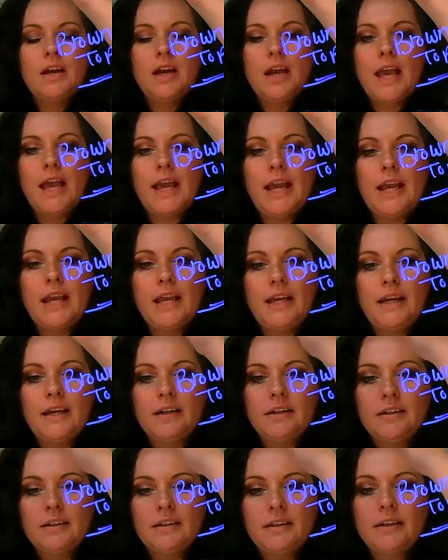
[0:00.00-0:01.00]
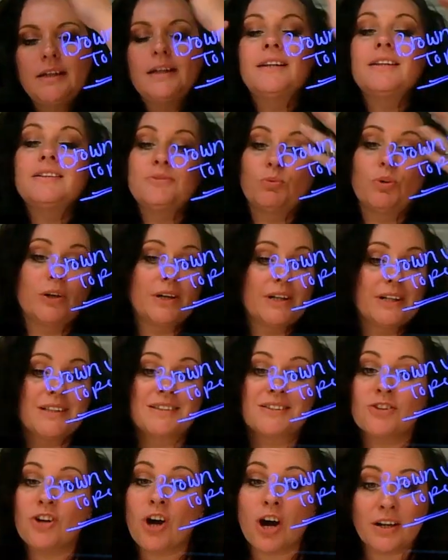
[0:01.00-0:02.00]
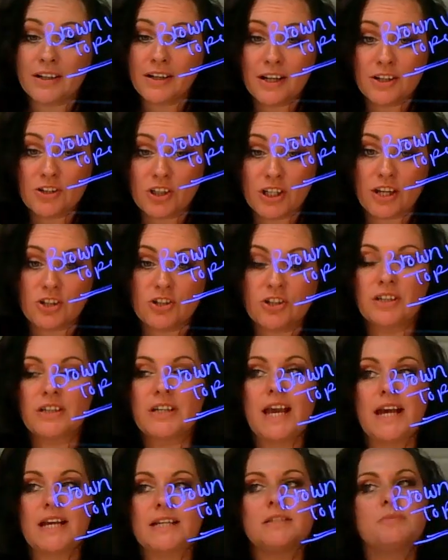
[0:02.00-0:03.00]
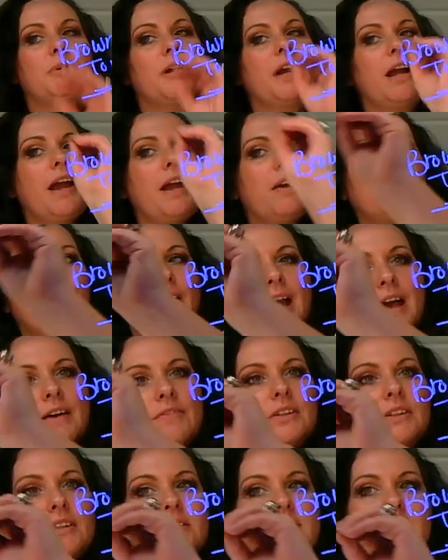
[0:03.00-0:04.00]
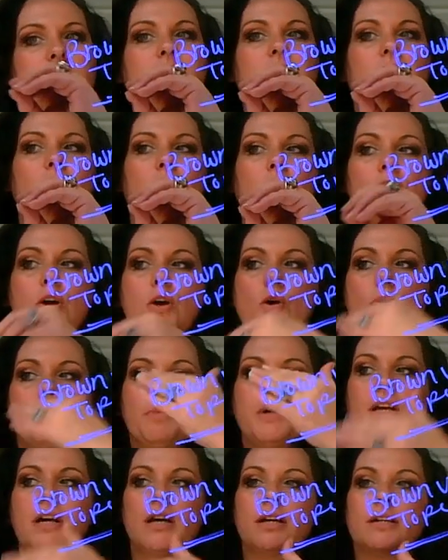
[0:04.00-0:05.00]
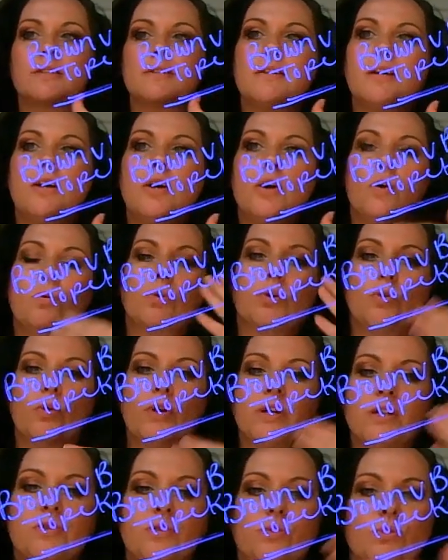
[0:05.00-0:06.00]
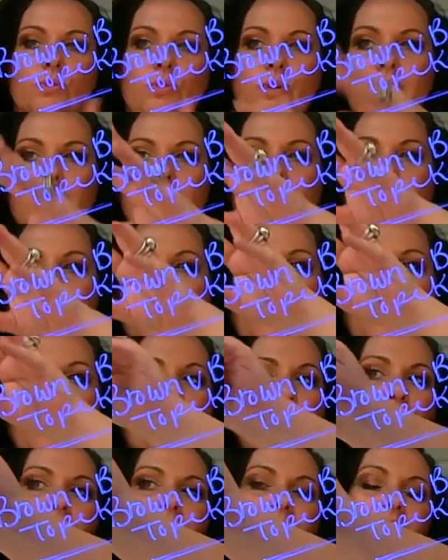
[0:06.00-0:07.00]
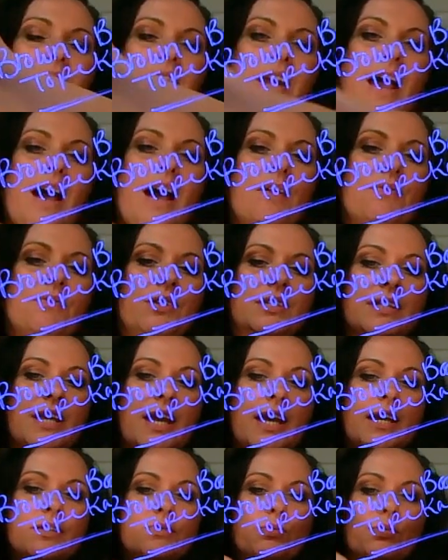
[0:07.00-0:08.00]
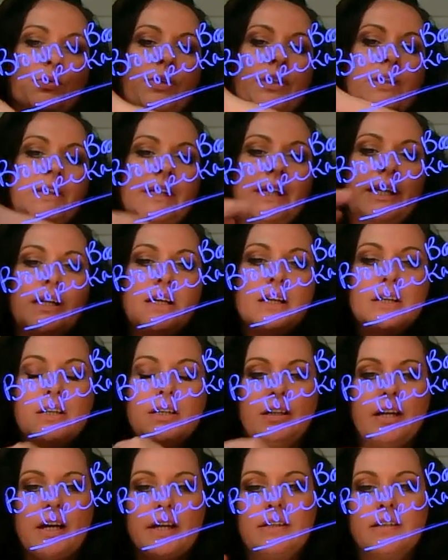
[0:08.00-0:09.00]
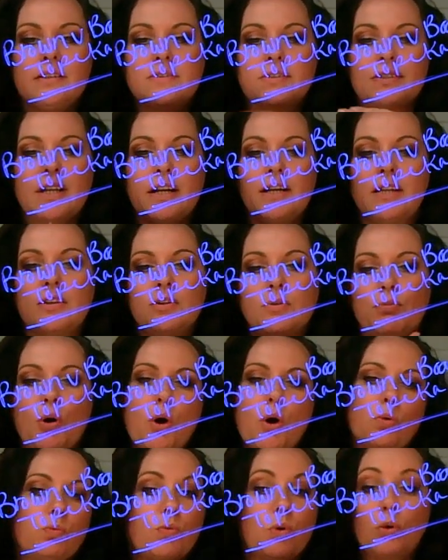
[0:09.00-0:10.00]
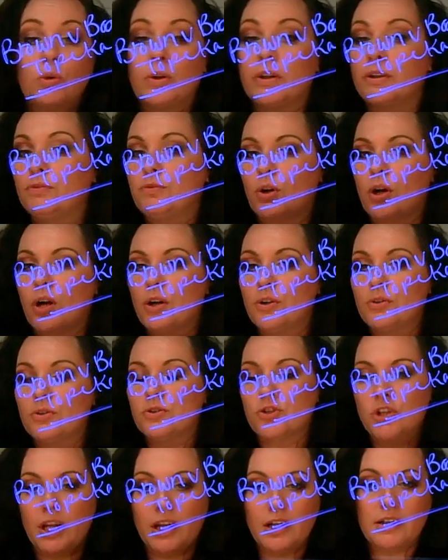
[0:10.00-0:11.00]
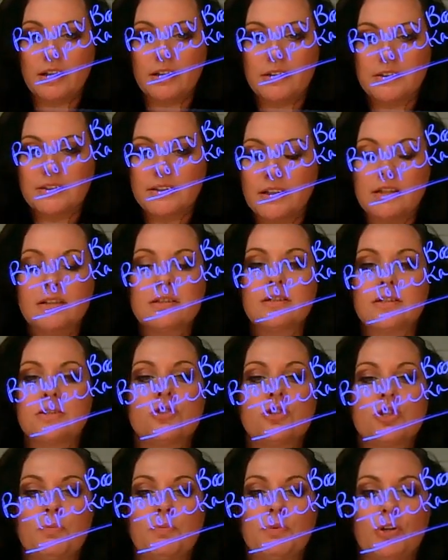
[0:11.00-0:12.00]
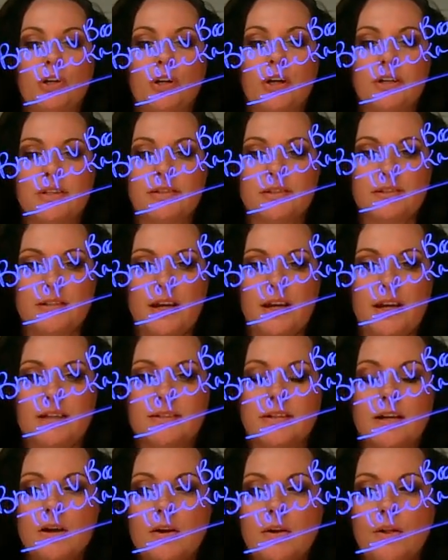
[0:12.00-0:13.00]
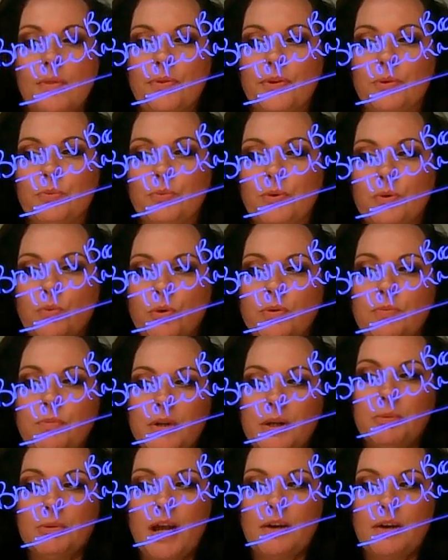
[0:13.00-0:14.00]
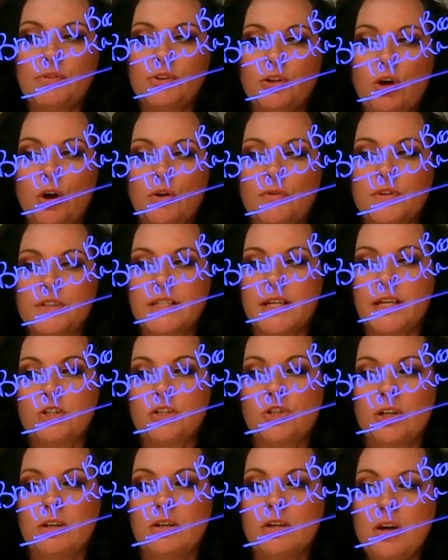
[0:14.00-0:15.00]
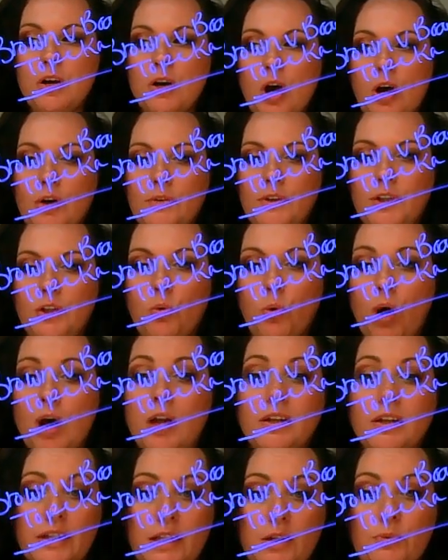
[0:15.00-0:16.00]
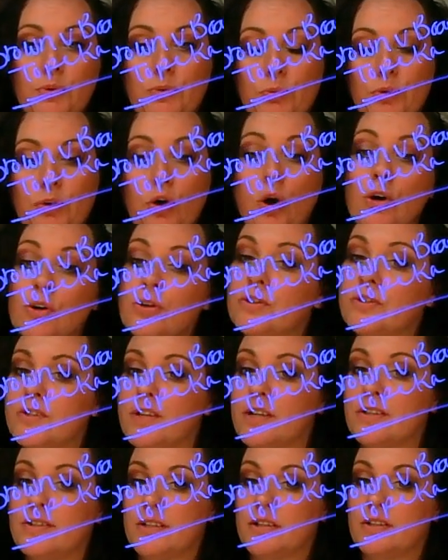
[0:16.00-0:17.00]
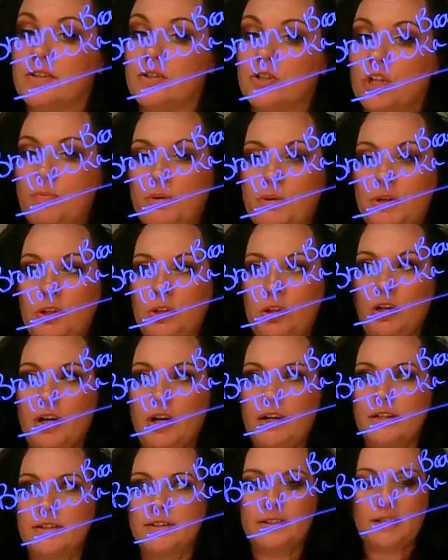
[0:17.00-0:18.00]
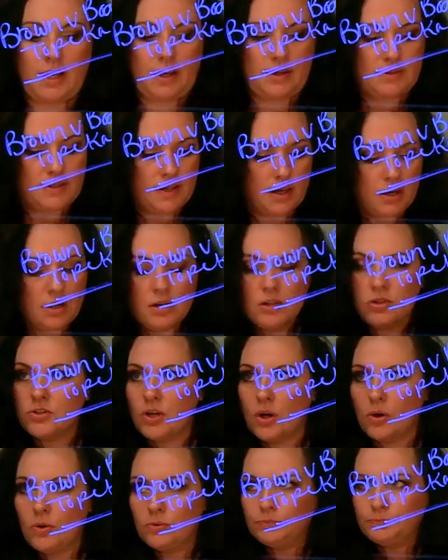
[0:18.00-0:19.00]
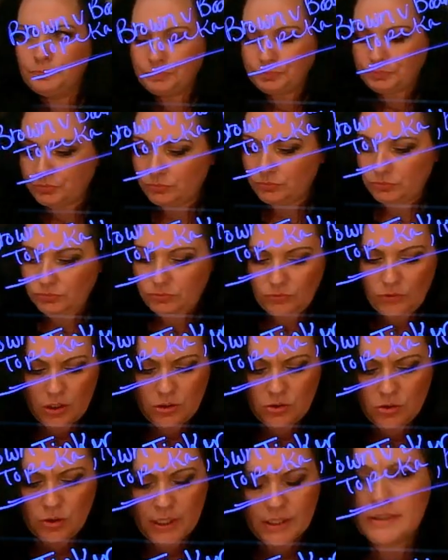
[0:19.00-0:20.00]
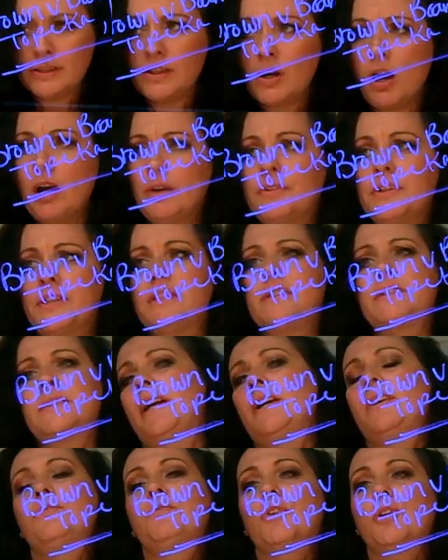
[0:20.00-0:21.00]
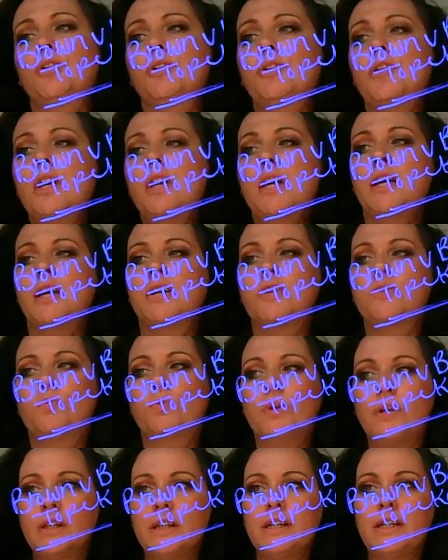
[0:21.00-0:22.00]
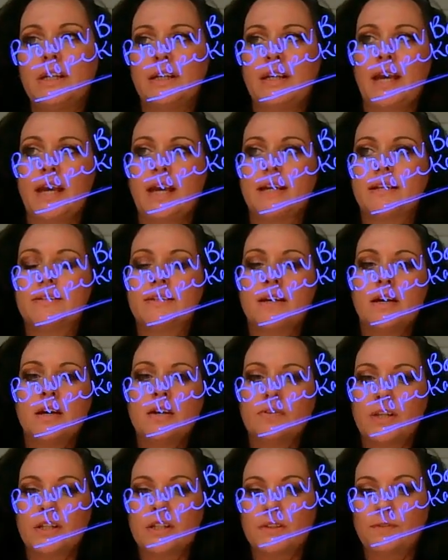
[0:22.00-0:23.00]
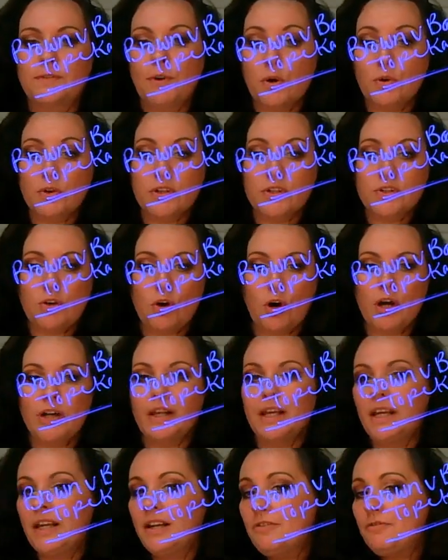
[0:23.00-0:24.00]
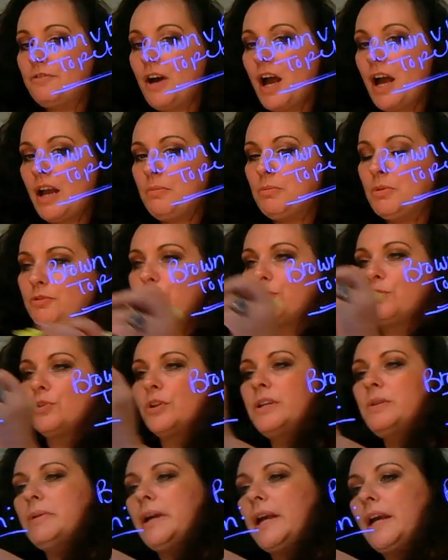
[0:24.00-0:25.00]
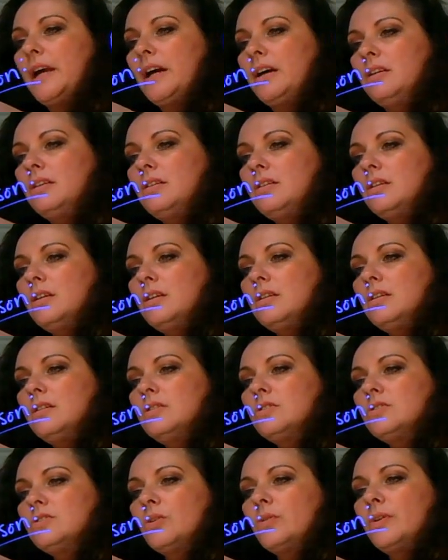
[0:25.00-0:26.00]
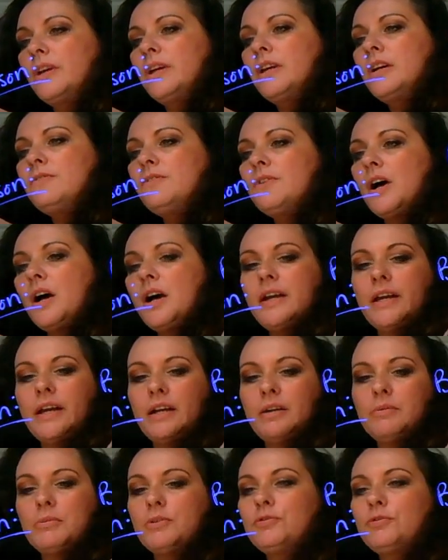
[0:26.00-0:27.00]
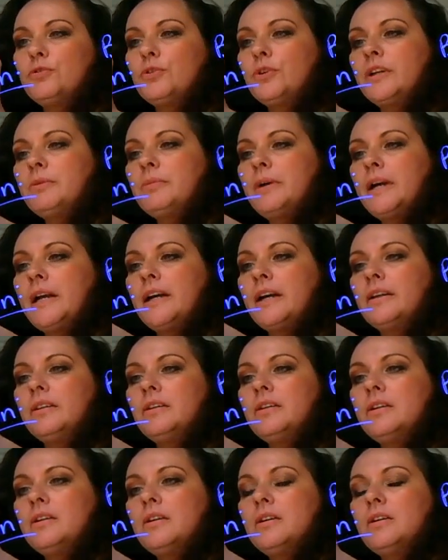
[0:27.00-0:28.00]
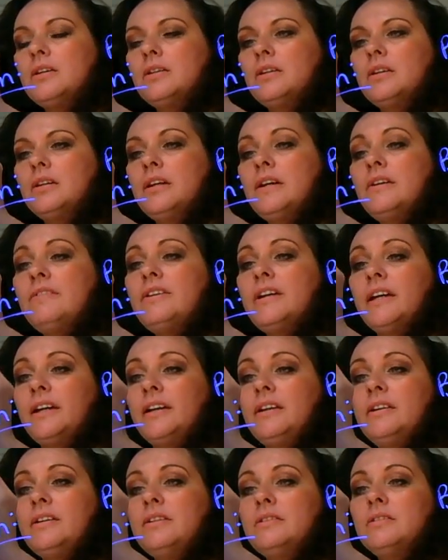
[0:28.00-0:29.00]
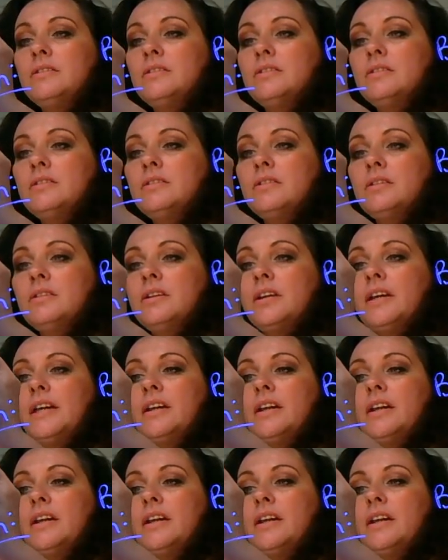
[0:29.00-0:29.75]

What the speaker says: it is not an education case, but I have it listed here because we're going to, if we didn't have this case really kind of setting the ball rolling for understanding citizenship in the United States, then we wouldn't be able to have the conversation of equality with regard to citizenship in the United States. So Dred Scott v. Sanford is really a case that's focused on if I'm a free man, so if I am a free man living in